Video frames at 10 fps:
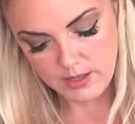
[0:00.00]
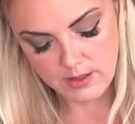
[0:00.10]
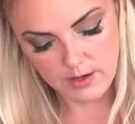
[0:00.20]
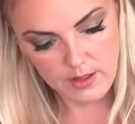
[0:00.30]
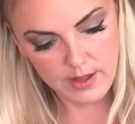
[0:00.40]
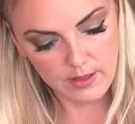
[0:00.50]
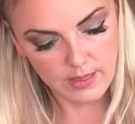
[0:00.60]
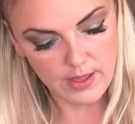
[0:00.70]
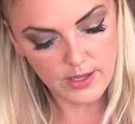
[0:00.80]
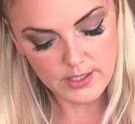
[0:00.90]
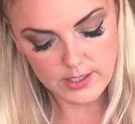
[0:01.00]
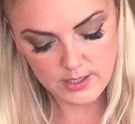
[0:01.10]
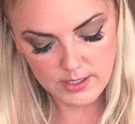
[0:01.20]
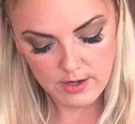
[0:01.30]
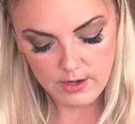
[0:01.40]
They're like this.
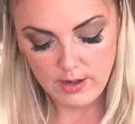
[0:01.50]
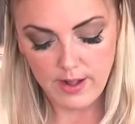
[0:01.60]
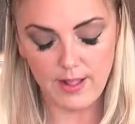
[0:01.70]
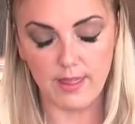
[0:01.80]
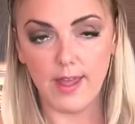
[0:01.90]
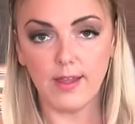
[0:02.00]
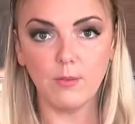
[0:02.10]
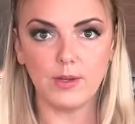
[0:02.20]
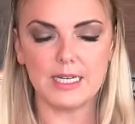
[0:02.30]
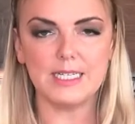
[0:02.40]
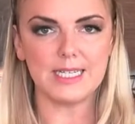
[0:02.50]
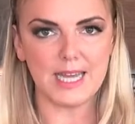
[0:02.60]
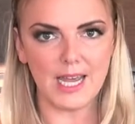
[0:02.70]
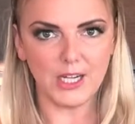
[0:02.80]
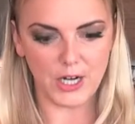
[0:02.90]
And then we need to
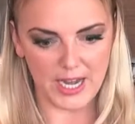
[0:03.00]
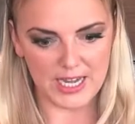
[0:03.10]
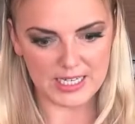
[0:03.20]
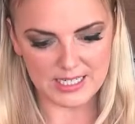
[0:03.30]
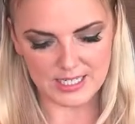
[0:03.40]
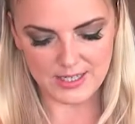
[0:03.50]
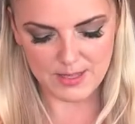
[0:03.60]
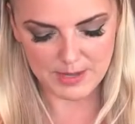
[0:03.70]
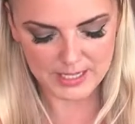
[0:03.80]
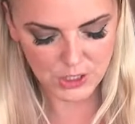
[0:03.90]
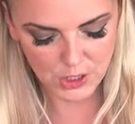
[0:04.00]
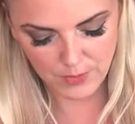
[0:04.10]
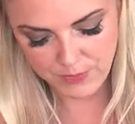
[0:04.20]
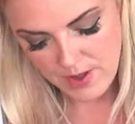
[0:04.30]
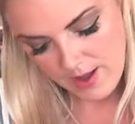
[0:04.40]
get your hands into the
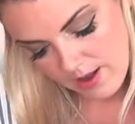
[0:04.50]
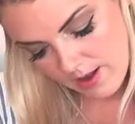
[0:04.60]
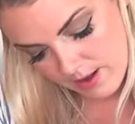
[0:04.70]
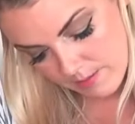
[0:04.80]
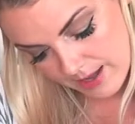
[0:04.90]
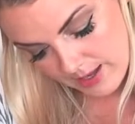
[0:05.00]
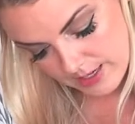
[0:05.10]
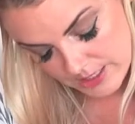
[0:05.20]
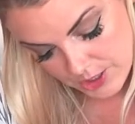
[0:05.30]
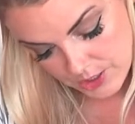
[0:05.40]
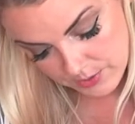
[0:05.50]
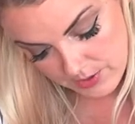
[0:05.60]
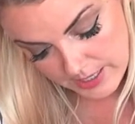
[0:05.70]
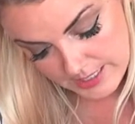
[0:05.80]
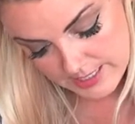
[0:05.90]
mixture and make it into a
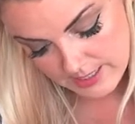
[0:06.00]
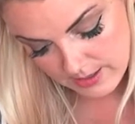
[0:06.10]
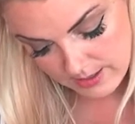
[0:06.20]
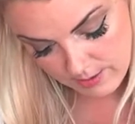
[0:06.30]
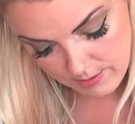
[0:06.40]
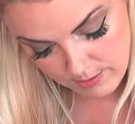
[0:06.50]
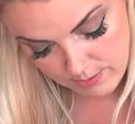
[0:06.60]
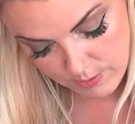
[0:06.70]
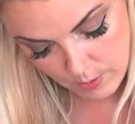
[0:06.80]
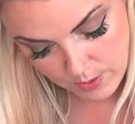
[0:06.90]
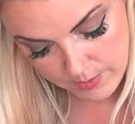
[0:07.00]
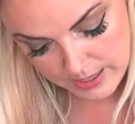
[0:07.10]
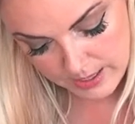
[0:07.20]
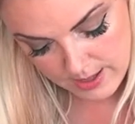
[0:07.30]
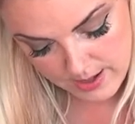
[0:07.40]
nice forming